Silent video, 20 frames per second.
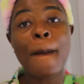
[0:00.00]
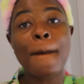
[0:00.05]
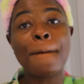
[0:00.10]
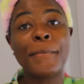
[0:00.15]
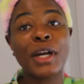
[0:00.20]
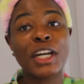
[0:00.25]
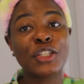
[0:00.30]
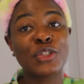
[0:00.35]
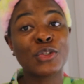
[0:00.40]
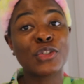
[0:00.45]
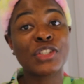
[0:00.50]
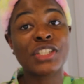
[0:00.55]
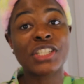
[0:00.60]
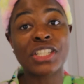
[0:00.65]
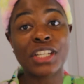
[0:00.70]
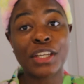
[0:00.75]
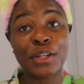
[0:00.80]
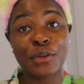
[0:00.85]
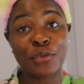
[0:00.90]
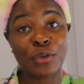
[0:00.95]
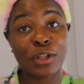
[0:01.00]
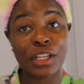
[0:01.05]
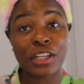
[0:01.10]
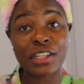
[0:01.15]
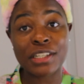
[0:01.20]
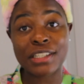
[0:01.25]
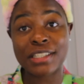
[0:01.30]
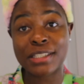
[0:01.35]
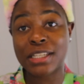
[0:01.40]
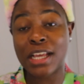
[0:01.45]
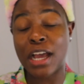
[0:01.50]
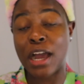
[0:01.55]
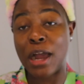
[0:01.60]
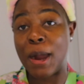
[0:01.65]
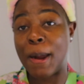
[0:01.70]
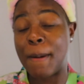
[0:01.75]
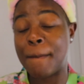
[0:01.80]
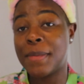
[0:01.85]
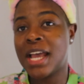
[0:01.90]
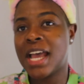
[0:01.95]
but those jade rollers,
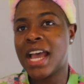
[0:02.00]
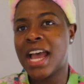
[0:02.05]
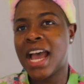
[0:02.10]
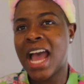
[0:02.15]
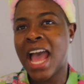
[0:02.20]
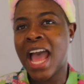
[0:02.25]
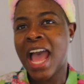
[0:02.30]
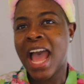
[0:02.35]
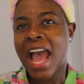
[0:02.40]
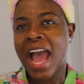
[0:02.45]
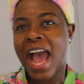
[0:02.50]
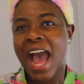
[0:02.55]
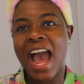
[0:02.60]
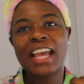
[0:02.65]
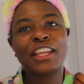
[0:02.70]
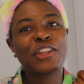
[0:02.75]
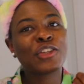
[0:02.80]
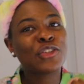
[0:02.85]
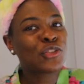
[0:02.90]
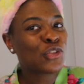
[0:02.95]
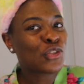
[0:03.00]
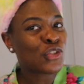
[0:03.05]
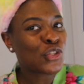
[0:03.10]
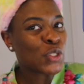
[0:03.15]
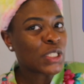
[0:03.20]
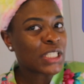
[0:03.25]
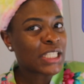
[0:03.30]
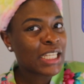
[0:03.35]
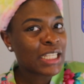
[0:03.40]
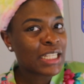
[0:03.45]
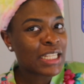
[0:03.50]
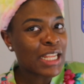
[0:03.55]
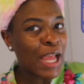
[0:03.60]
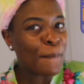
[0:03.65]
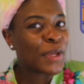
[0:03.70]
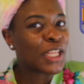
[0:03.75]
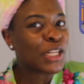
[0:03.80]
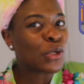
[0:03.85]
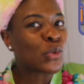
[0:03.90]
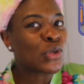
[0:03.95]
I used to use it. I
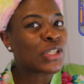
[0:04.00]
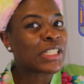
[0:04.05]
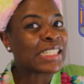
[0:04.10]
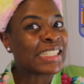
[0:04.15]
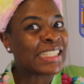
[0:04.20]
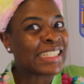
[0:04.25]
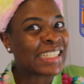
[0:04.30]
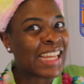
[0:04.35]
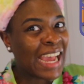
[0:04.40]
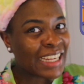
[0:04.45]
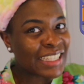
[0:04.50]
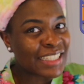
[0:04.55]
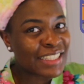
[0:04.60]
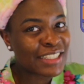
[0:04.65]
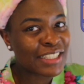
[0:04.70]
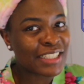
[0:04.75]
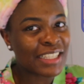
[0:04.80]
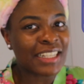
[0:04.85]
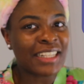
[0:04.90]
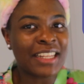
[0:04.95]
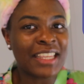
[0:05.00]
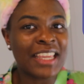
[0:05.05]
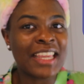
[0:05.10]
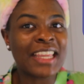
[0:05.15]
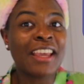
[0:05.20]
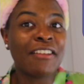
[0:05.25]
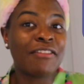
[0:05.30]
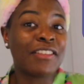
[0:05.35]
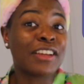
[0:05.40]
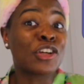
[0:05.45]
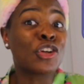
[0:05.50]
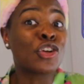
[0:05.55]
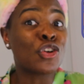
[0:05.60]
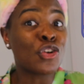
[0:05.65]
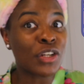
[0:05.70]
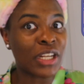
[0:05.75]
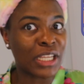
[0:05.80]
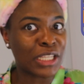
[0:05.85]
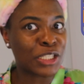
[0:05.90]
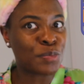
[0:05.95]
mean, it was nice. It gave a
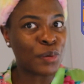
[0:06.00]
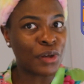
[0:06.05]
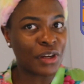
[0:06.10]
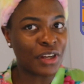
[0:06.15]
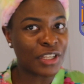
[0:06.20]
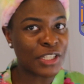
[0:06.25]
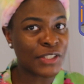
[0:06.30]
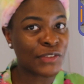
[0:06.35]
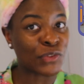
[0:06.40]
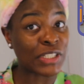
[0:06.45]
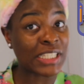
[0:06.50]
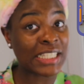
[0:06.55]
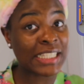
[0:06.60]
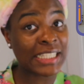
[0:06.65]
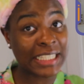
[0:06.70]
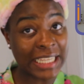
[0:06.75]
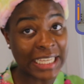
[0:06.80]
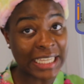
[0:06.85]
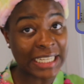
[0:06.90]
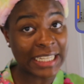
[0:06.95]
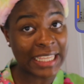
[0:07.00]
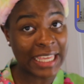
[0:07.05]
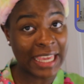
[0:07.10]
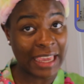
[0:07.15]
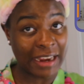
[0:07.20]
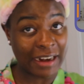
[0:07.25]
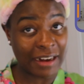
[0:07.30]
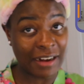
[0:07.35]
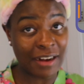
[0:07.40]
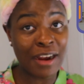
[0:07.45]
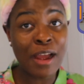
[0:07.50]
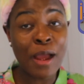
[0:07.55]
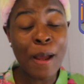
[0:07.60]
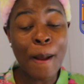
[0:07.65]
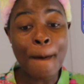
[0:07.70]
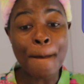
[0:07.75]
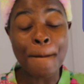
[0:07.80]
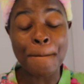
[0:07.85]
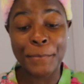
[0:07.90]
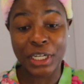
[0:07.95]
good experience for skincare,
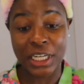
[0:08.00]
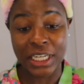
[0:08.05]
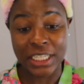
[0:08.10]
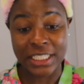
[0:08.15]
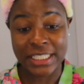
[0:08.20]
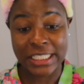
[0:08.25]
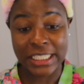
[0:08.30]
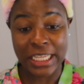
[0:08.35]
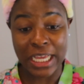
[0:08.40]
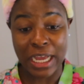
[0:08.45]
but